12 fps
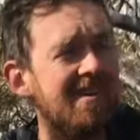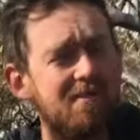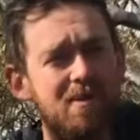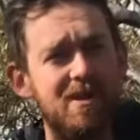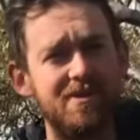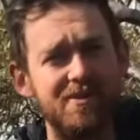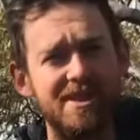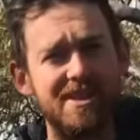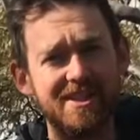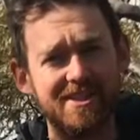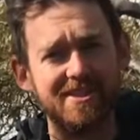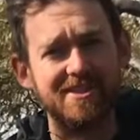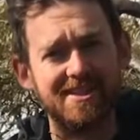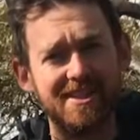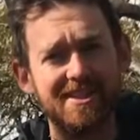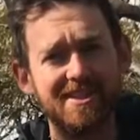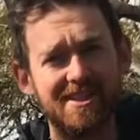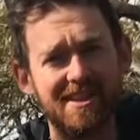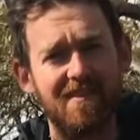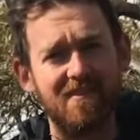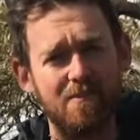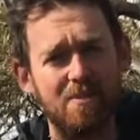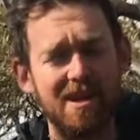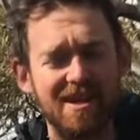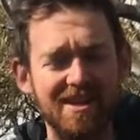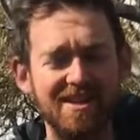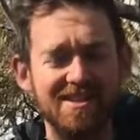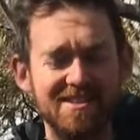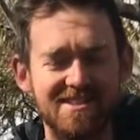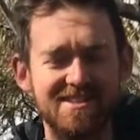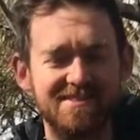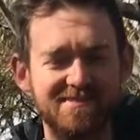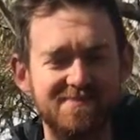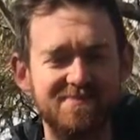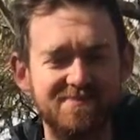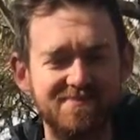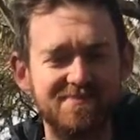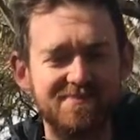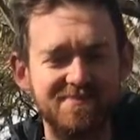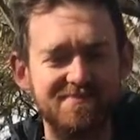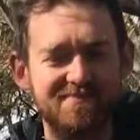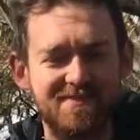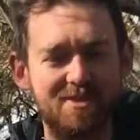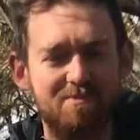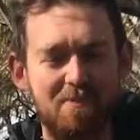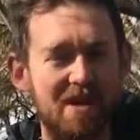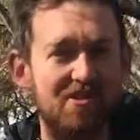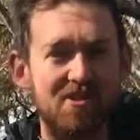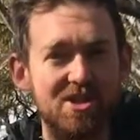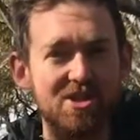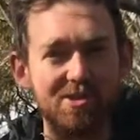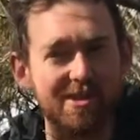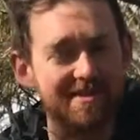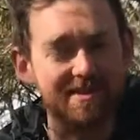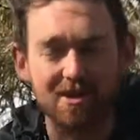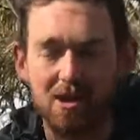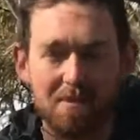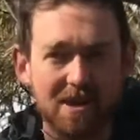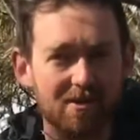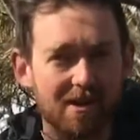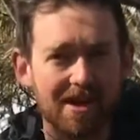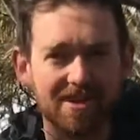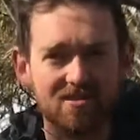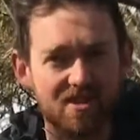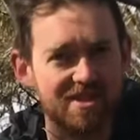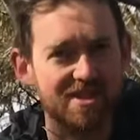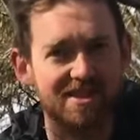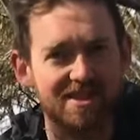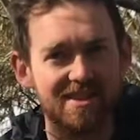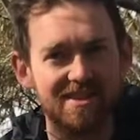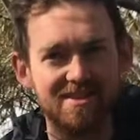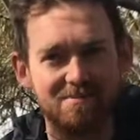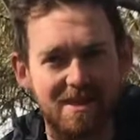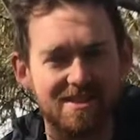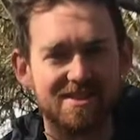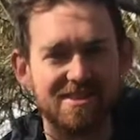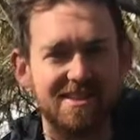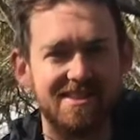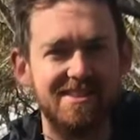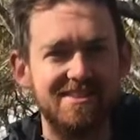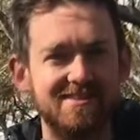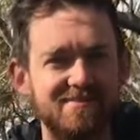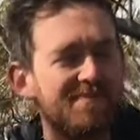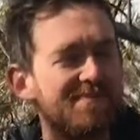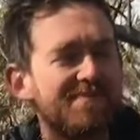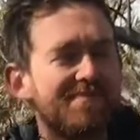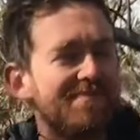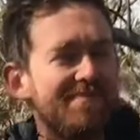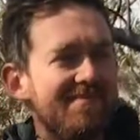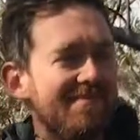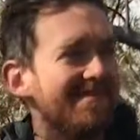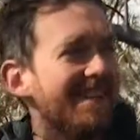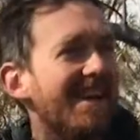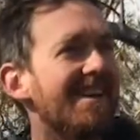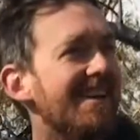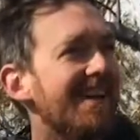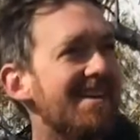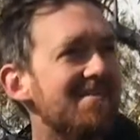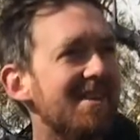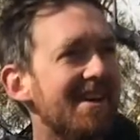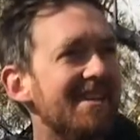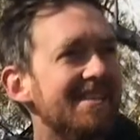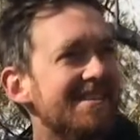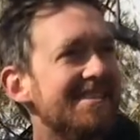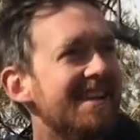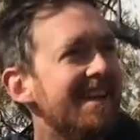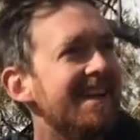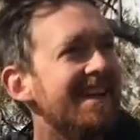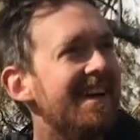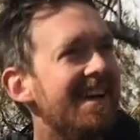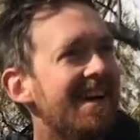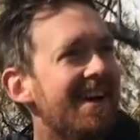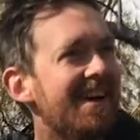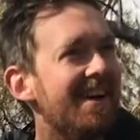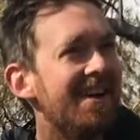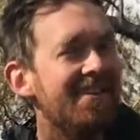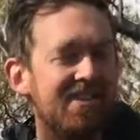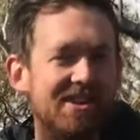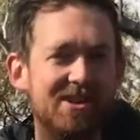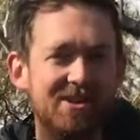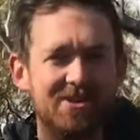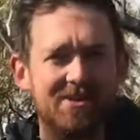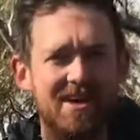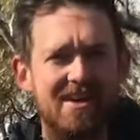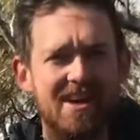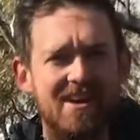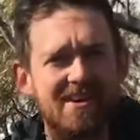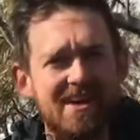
been really good, have been beneficial in so many ways, physically, mentally. I'm feeling good right now.